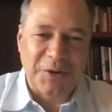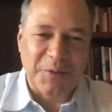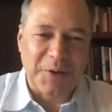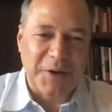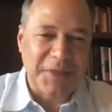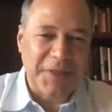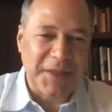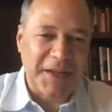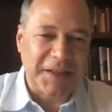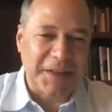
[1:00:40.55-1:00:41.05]
I
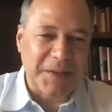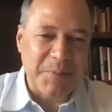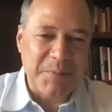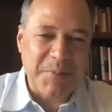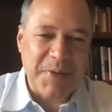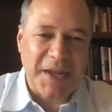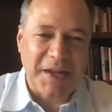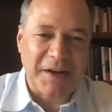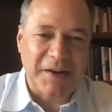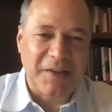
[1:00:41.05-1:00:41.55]
want to thank the
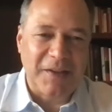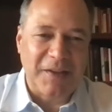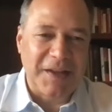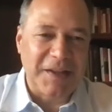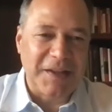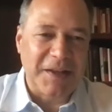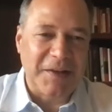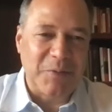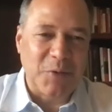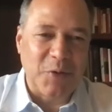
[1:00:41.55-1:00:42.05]
panel.
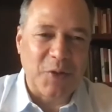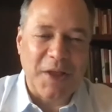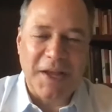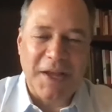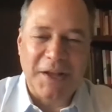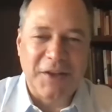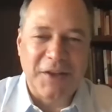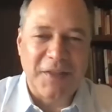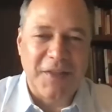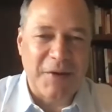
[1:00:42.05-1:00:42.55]
We'll
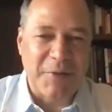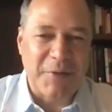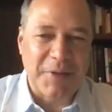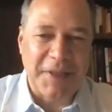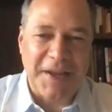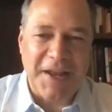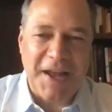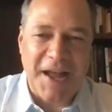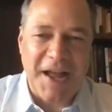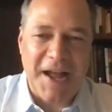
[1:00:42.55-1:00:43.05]
end on that
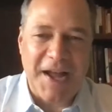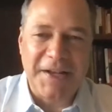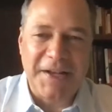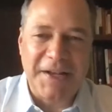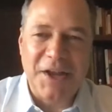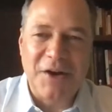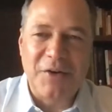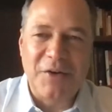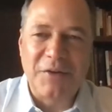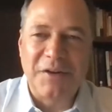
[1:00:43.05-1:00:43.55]
really high
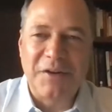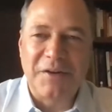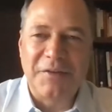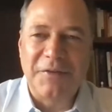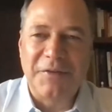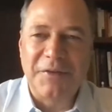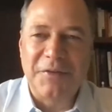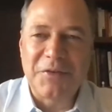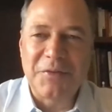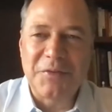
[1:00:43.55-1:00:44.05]
note
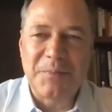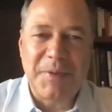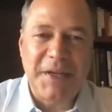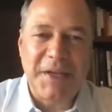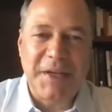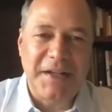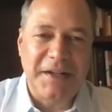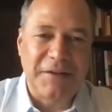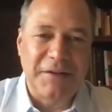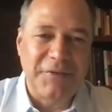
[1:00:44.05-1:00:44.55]
of
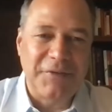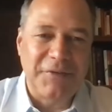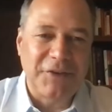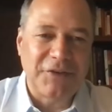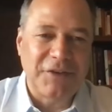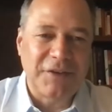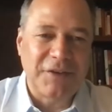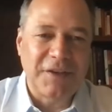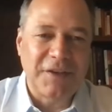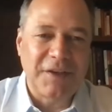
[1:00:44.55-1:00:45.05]
speed and
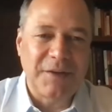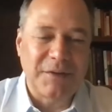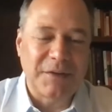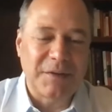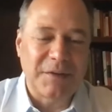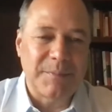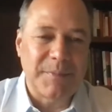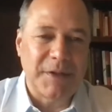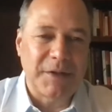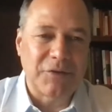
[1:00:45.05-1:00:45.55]
efficiency.
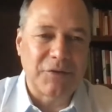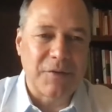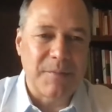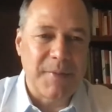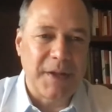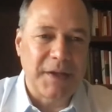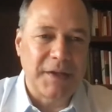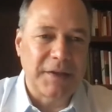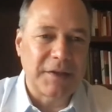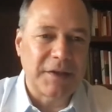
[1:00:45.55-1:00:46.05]
It's been
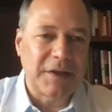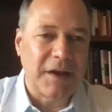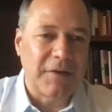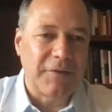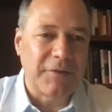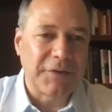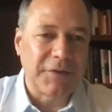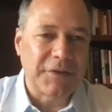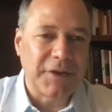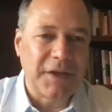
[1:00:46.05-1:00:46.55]
tremendous
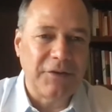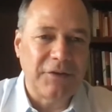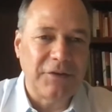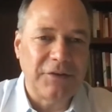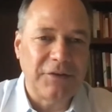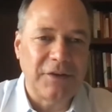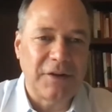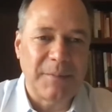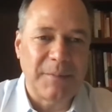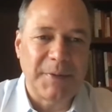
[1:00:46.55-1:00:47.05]

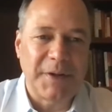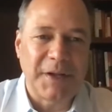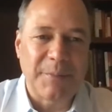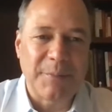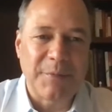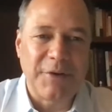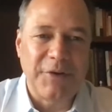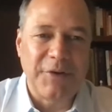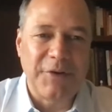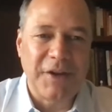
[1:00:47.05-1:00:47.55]
conversation, gentlemen. I
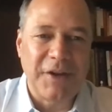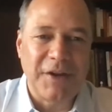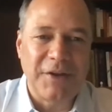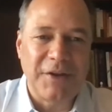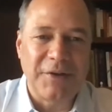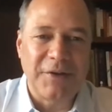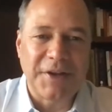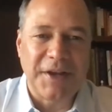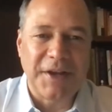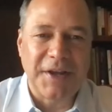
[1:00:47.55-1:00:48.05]
appreciate
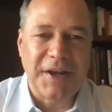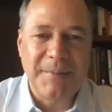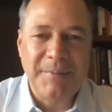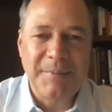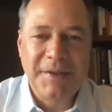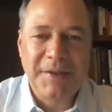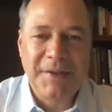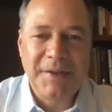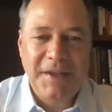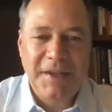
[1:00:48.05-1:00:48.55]
your
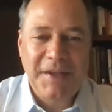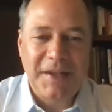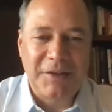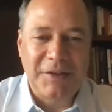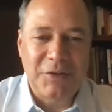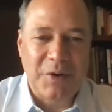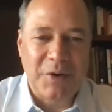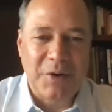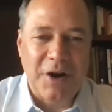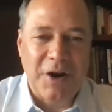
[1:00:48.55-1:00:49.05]
time,
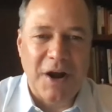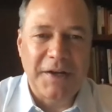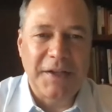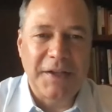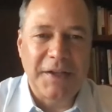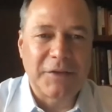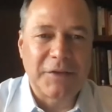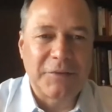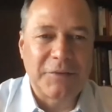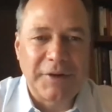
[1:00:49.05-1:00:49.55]
and to our
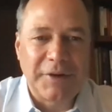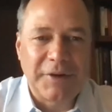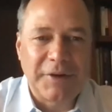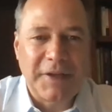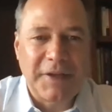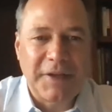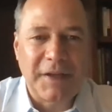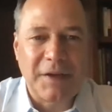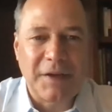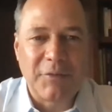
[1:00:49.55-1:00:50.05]
audience for
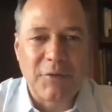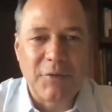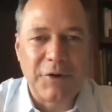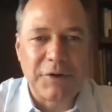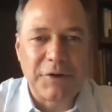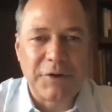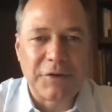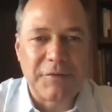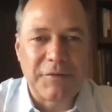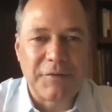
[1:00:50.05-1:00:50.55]
attending
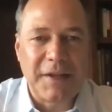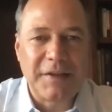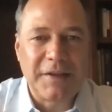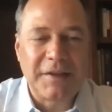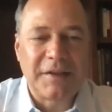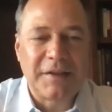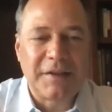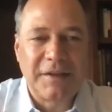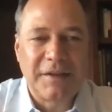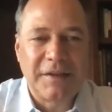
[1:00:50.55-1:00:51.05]
Reuters
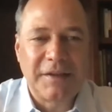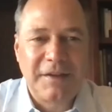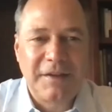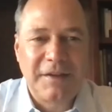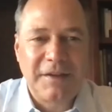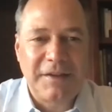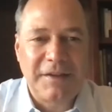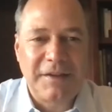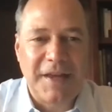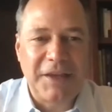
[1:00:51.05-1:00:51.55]
events.
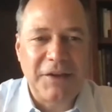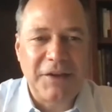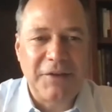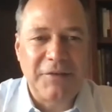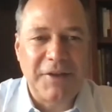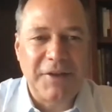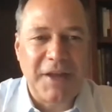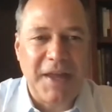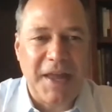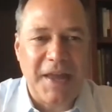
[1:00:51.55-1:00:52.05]
Thank
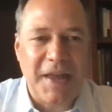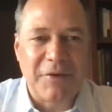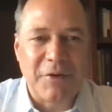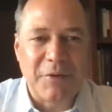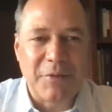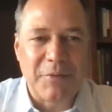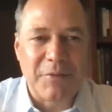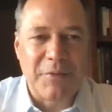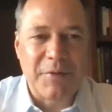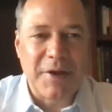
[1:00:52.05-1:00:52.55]
you, and have
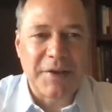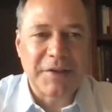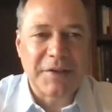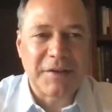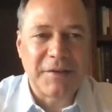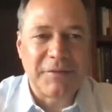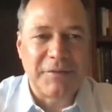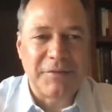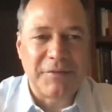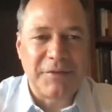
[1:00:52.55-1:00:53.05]
a
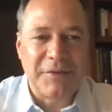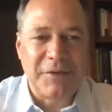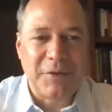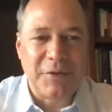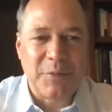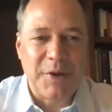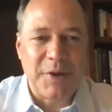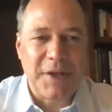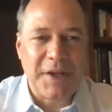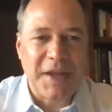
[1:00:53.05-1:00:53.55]
rest of
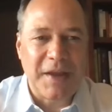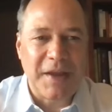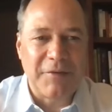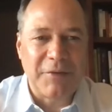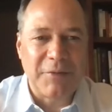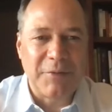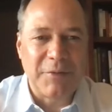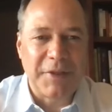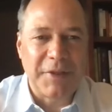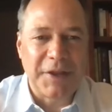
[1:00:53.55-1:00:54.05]
your week. Have
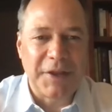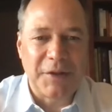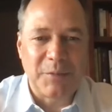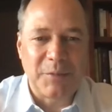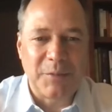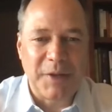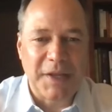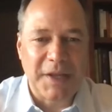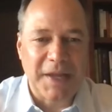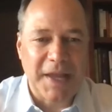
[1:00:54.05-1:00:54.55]
a really
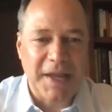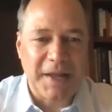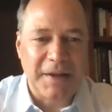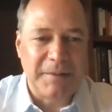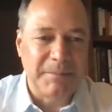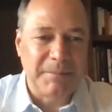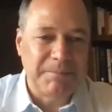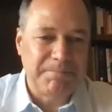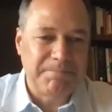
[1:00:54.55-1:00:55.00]
good week ahead.